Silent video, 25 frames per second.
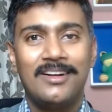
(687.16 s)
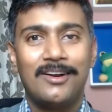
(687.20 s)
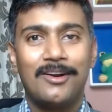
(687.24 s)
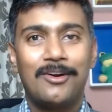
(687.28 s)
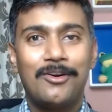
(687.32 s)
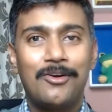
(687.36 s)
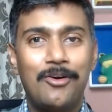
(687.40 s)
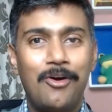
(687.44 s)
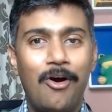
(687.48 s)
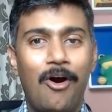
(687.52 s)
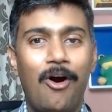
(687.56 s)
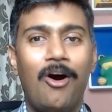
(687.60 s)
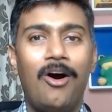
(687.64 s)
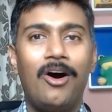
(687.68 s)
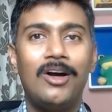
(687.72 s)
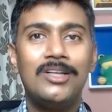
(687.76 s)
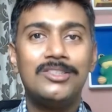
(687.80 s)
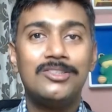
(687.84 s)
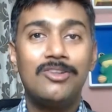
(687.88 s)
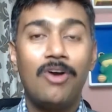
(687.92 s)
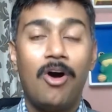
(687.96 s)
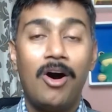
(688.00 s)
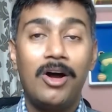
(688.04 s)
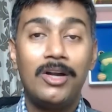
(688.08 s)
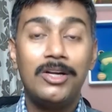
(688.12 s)

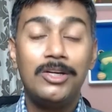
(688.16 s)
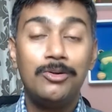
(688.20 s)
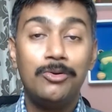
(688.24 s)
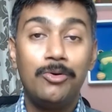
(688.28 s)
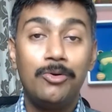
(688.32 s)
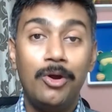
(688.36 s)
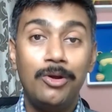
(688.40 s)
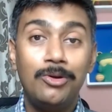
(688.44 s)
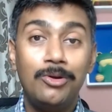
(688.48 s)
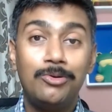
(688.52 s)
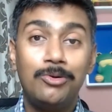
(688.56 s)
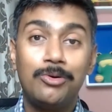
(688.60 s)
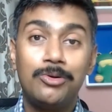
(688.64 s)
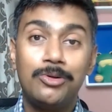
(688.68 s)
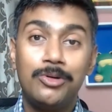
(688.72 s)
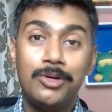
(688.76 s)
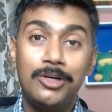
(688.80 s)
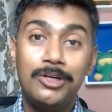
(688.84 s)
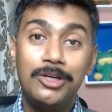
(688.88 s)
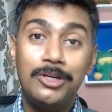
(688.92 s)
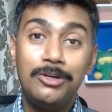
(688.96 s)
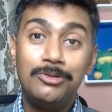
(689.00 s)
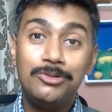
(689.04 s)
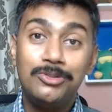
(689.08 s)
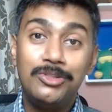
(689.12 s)
cost or going to
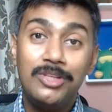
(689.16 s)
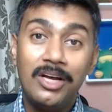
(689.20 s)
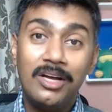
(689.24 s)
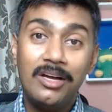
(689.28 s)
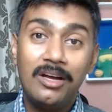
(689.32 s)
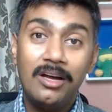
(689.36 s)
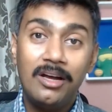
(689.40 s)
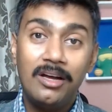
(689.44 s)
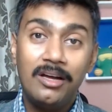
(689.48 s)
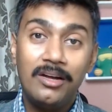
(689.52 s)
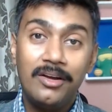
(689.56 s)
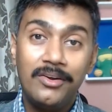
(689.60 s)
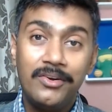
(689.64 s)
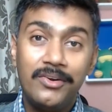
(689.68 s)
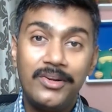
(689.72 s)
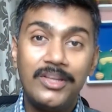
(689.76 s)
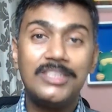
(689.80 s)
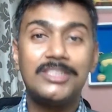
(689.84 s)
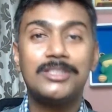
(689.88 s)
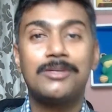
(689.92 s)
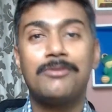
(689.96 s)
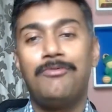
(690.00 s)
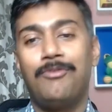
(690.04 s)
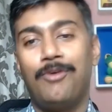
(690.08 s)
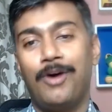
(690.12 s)
reduce the
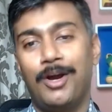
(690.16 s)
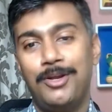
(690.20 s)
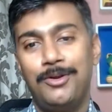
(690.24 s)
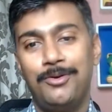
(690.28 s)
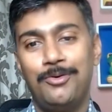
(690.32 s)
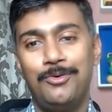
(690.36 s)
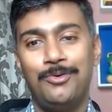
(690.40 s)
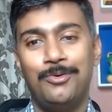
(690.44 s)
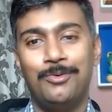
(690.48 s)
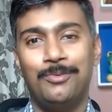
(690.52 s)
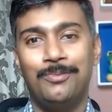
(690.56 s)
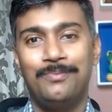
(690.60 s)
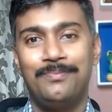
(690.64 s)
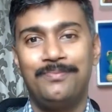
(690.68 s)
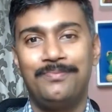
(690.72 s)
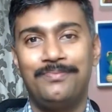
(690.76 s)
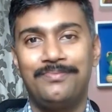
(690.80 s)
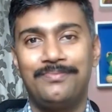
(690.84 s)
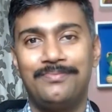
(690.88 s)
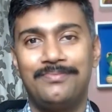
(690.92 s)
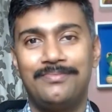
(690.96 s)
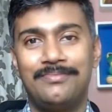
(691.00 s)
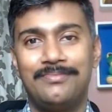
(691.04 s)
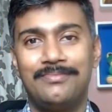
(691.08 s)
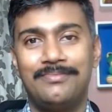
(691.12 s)
risk for you.
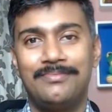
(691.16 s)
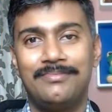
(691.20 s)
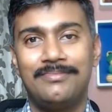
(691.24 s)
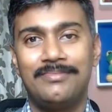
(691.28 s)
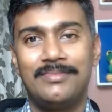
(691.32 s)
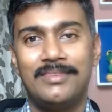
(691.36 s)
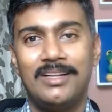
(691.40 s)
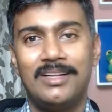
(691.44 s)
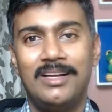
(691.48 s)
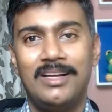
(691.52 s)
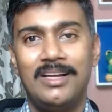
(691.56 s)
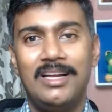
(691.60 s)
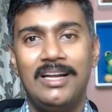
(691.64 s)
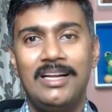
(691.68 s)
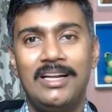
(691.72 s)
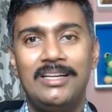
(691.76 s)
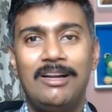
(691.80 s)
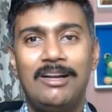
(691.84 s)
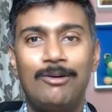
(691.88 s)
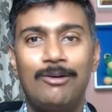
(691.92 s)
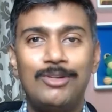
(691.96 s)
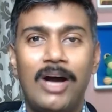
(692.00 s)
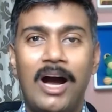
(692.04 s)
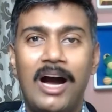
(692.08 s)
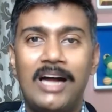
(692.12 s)

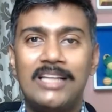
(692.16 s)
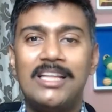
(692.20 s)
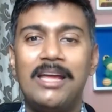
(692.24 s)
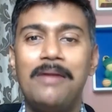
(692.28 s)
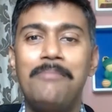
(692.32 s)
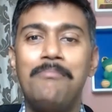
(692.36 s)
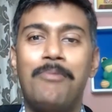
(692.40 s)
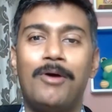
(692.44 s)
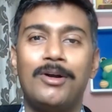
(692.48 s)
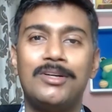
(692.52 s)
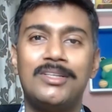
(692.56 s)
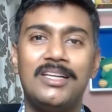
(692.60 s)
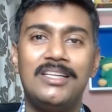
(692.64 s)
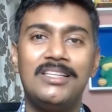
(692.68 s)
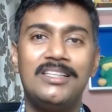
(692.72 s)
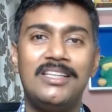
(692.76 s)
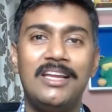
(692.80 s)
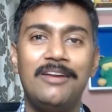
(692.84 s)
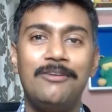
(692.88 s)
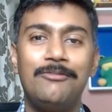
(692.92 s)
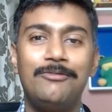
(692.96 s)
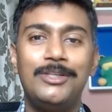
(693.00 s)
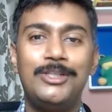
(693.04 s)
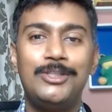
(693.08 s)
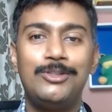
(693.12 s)
Now the other important
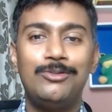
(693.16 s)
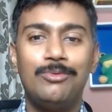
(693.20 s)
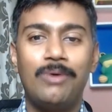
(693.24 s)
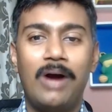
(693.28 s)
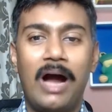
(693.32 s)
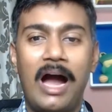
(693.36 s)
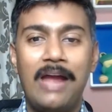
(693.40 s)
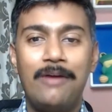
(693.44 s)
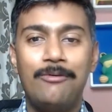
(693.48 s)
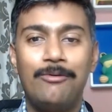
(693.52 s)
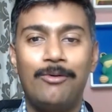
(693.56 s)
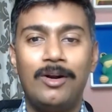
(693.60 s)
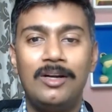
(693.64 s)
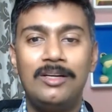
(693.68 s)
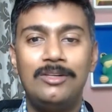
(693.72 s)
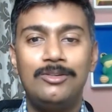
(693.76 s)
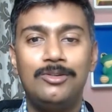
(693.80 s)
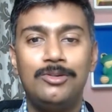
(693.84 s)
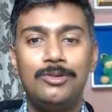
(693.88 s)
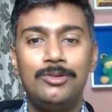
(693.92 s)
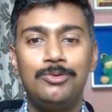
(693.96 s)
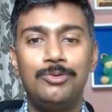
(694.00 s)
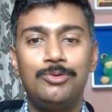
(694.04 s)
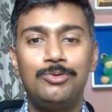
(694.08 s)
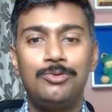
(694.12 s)
thing which you I want
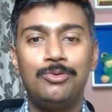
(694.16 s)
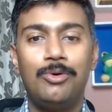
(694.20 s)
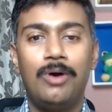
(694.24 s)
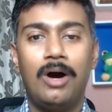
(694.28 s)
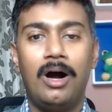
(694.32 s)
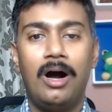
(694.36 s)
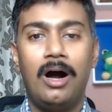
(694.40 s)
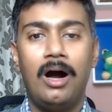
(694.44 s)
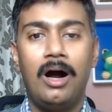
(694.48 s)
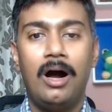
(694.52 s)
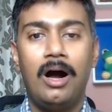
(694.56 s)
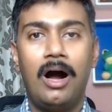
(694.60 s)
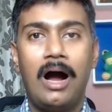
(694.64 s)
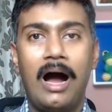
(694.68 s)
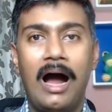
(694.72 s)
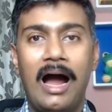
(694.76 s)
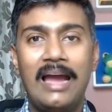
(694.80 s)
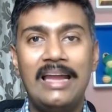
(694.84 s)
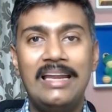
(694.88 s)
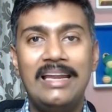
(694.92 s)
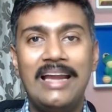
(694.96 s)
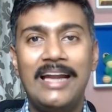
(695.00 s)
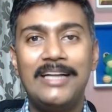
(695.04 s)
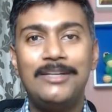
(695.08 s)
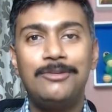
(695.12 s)
you to
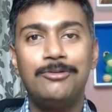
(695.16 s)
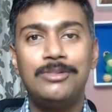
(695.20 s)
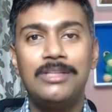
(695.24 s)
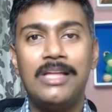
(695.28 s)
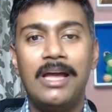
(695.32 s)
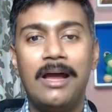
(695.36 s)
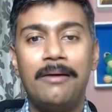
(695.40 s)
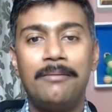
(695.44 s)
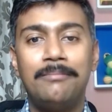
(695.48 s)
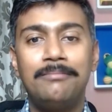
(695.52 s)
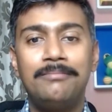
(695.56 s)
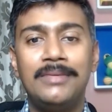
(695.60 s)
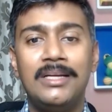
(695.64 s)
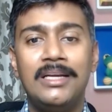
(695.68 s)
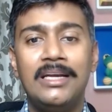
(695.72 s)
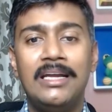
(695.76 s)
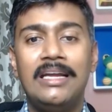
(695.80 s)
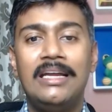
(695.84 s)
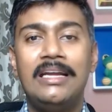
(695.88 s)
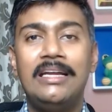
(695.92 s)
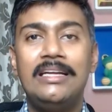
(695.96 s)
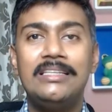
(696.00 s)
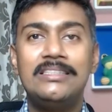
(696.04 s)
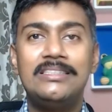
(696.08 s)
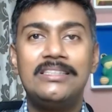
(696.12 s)
highlight to them
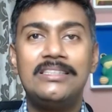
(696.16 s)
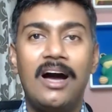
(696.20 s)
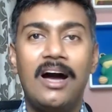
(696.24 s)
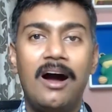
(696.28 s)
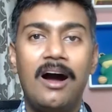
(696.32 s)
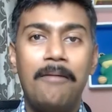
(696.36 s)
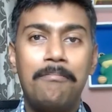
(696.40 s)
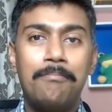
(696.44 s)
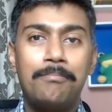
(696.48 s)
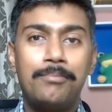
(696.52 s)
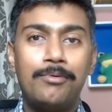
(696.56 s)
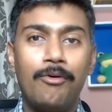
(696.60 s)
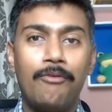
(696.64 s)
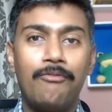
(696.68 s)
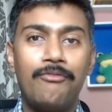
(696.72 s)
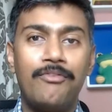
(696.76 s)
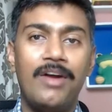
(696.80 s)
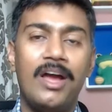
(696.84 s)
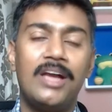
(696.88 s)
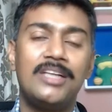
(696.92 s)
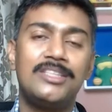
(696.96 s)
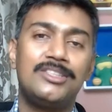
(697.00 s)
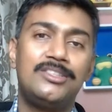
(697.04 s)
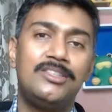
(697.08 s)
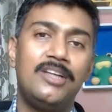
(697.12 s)
is a
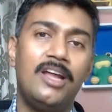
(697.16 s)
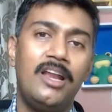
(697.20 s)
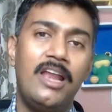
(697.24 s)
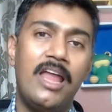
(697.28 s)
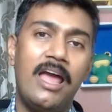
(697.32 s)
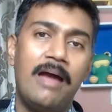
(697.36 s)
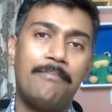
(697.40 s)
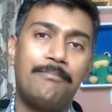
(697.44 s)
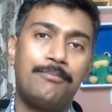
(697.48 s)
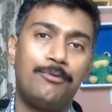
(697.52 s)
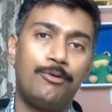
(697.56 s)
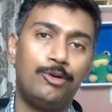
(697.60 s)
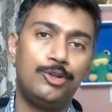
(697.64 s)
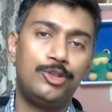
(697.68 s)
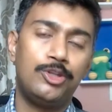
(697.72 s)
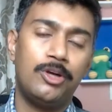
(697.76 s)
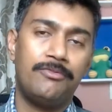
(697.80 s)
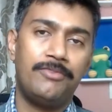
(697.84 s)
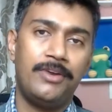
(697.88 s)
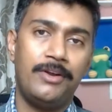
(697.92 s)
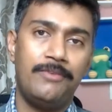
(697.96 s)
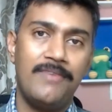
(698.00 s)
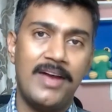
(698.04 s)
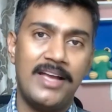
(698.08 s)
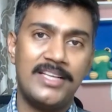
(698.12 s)
professional approach
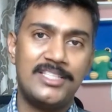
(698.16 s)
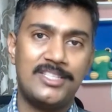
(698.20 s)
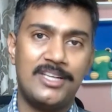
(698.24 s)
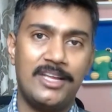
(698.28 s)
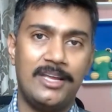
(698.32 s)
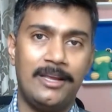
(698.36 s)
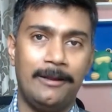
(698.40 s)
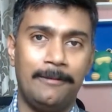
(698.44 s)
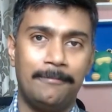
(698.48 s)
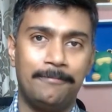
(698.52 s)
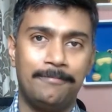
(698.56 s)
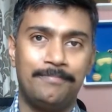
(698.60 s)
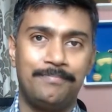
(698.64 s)
of investing.